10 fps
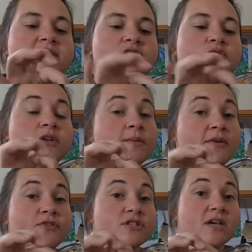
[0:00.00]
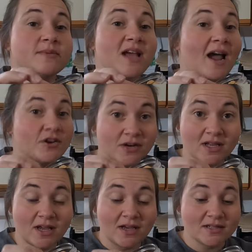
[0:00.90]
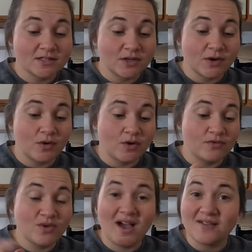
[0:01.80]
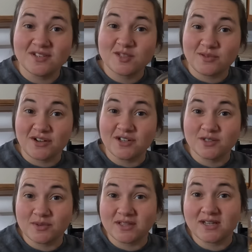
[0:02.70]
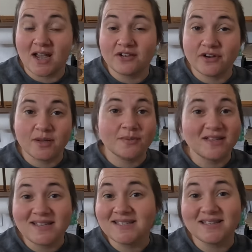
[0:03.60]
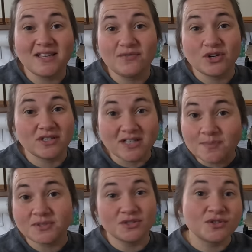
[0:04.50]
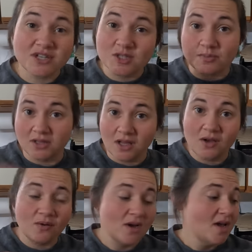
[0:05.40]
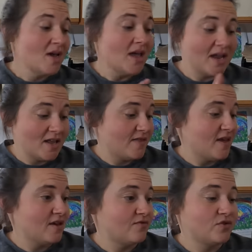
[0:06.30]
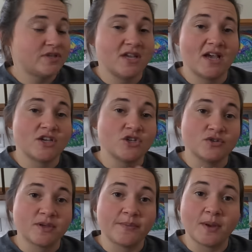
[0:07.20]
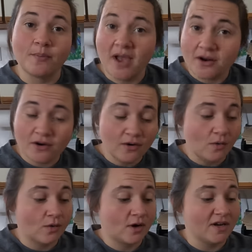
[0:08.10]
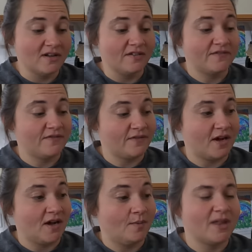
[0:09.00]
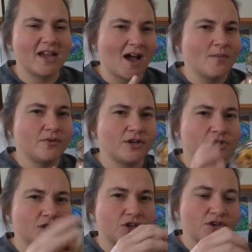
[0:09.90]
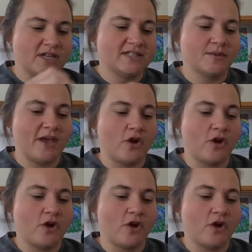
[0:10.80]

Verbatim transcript: this is really my first time dehydrating, guys, so if you have experience with dehydrating, please leave your tips and tricks below. Anything, if you see I can do something better, or if, like I'm pretty sure you need some